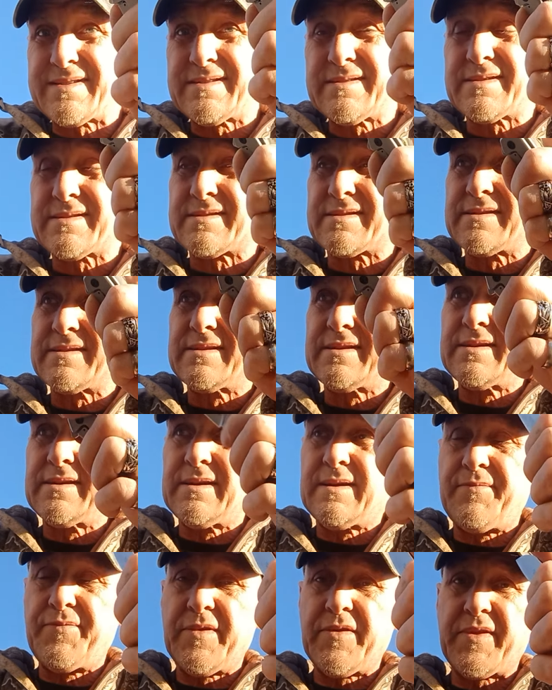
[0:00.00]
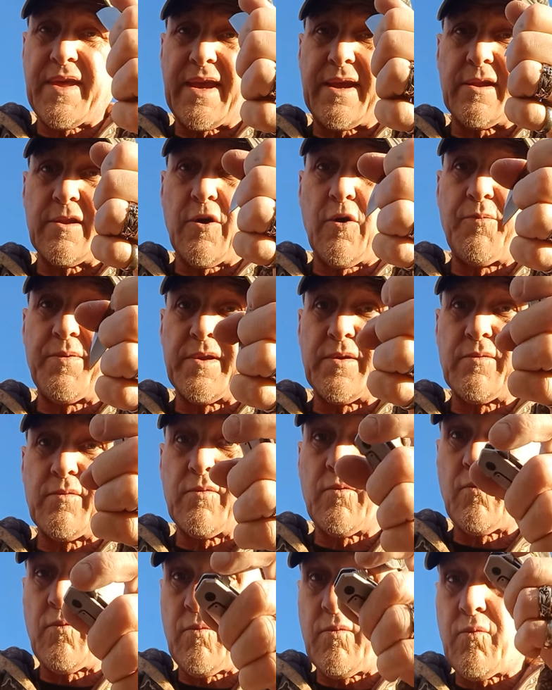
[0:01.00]
this, that they can open
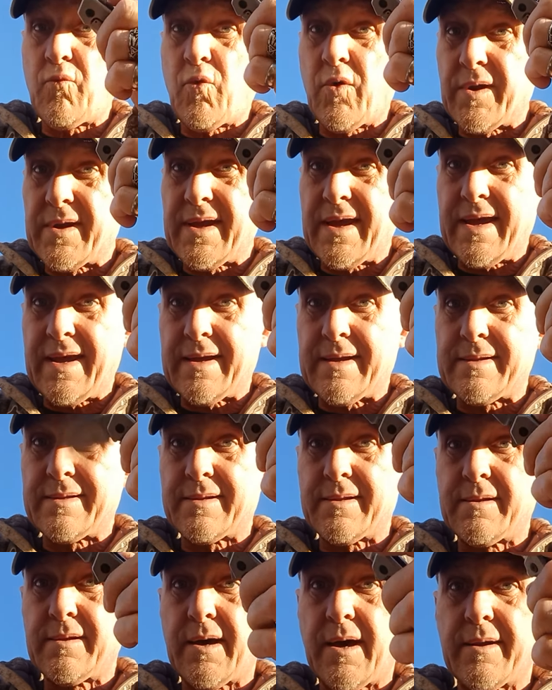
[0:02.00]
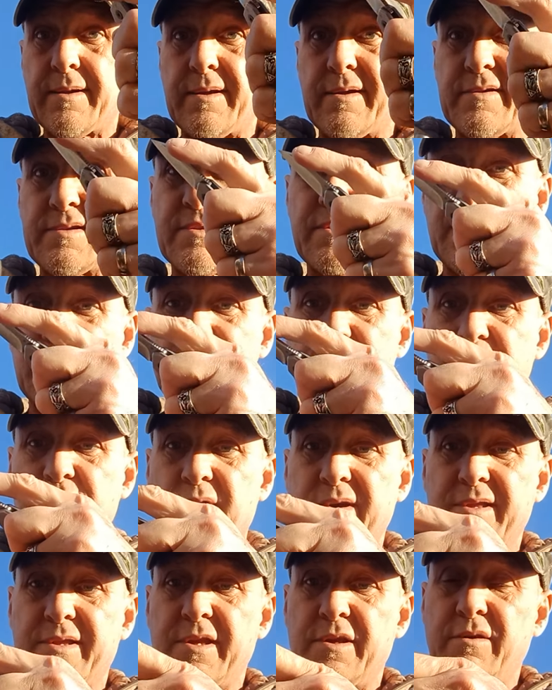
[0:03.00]
one hand, not a slip
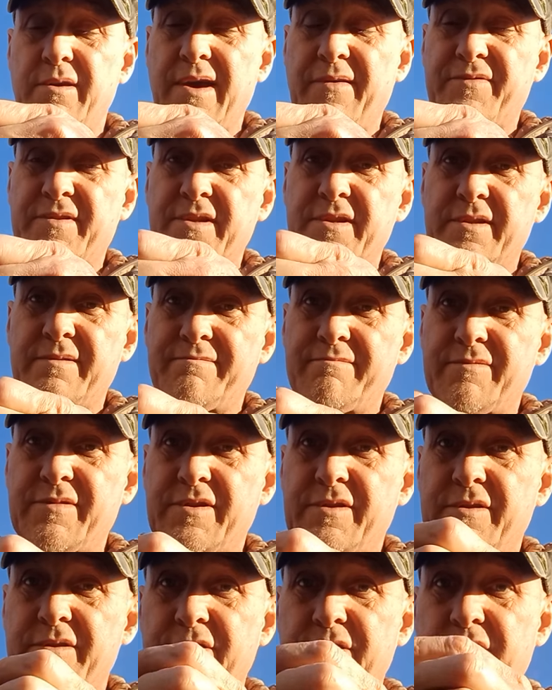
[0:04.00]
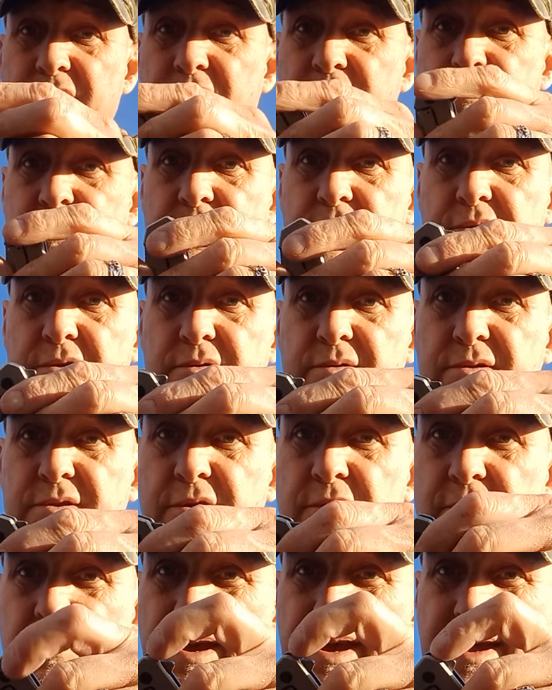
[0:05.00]
joint that you have to, use
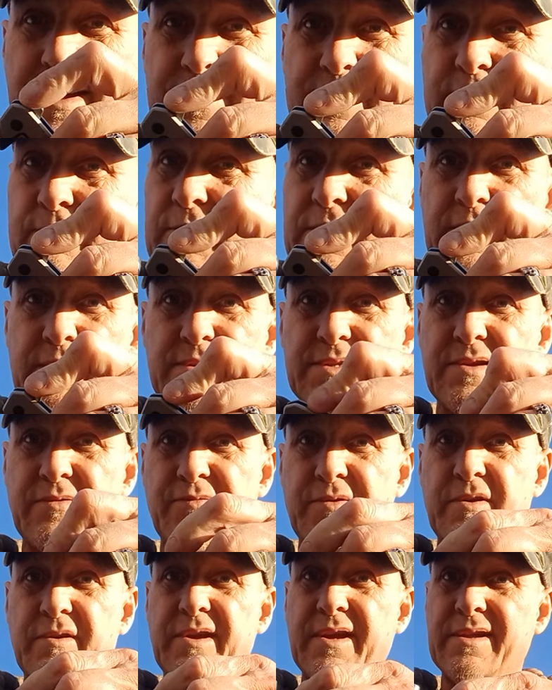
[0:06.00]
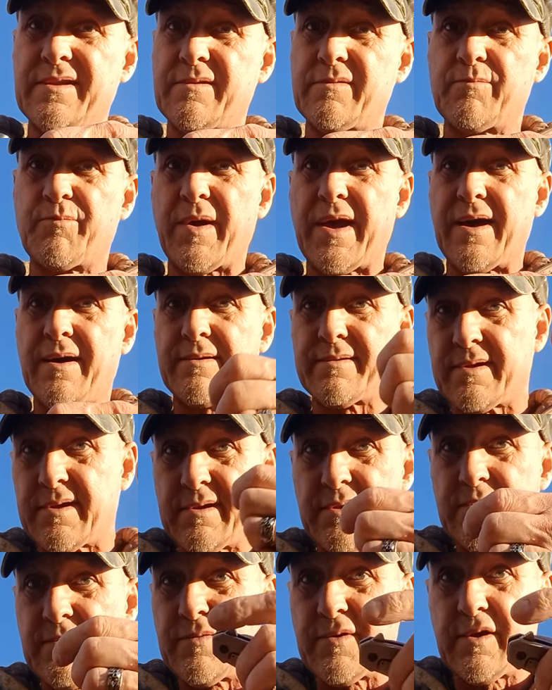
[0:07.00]
two hands, because if you're getting pounded,
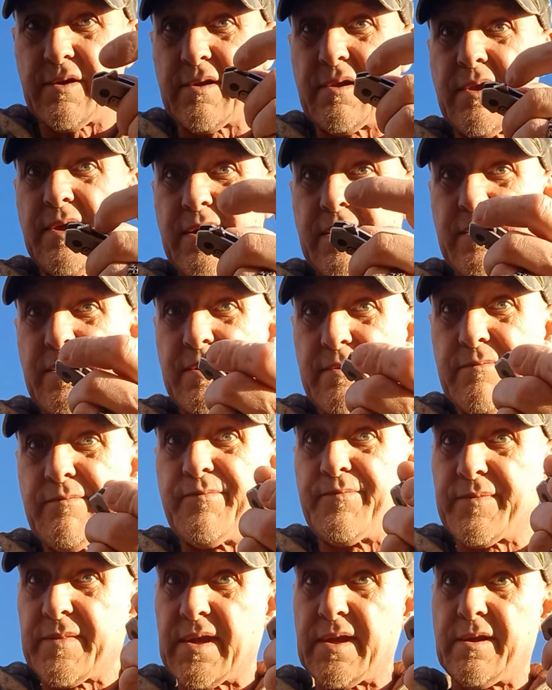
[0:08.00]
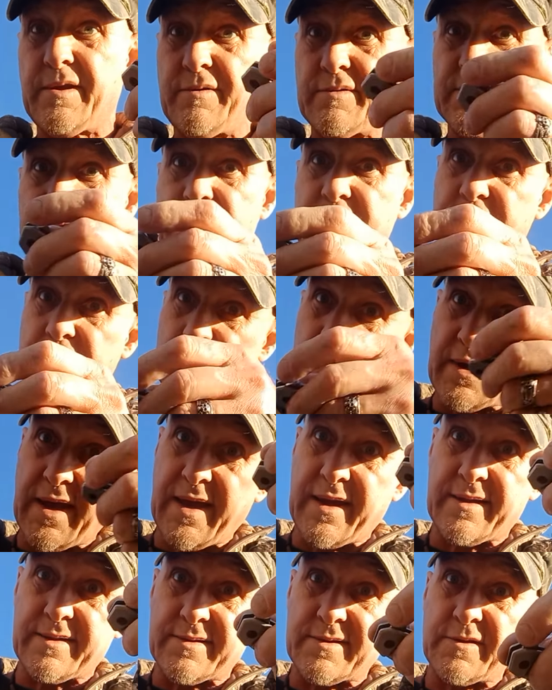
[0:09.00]
good luck using two
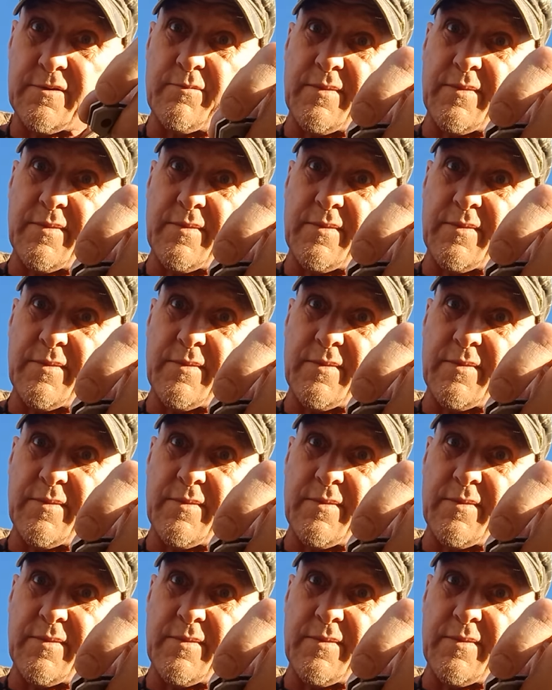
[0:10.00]
hands. You